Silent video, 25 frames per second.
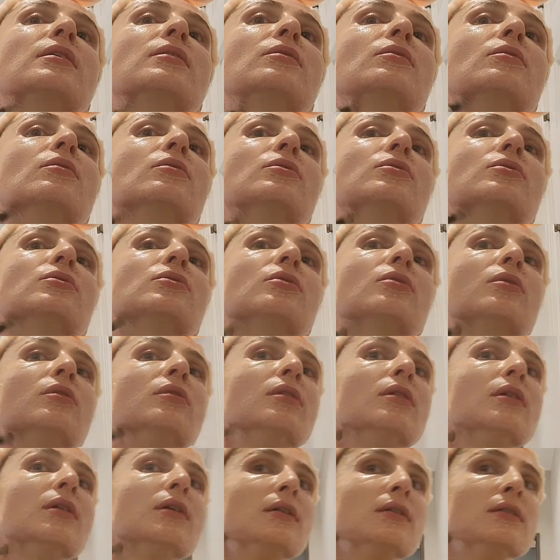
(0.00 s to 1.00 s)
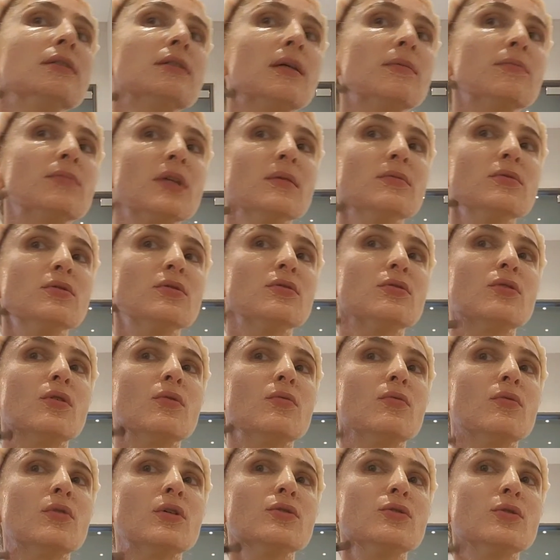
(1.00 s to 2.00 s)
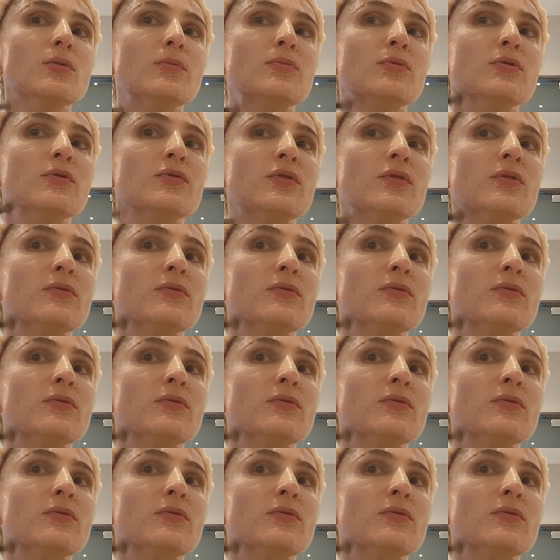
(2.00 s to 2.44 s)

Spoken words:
And also sometimes you don't want to put